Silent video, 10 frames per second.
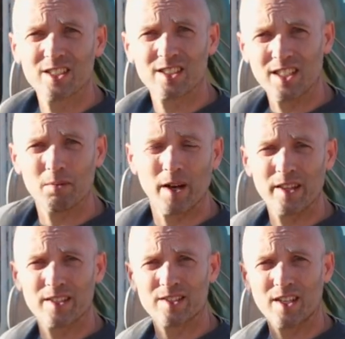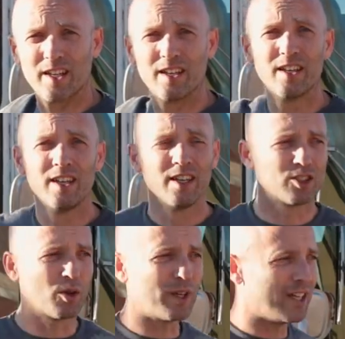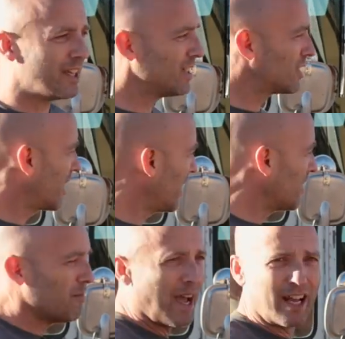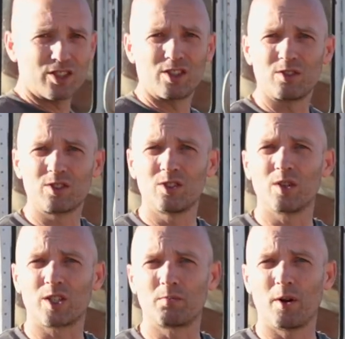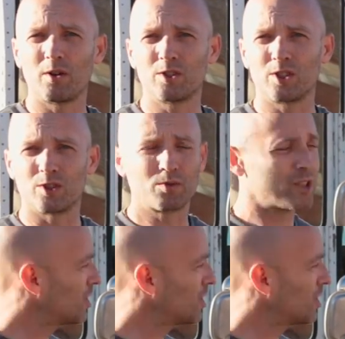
is lit by the sun. So we need to kind of match those two exposures. We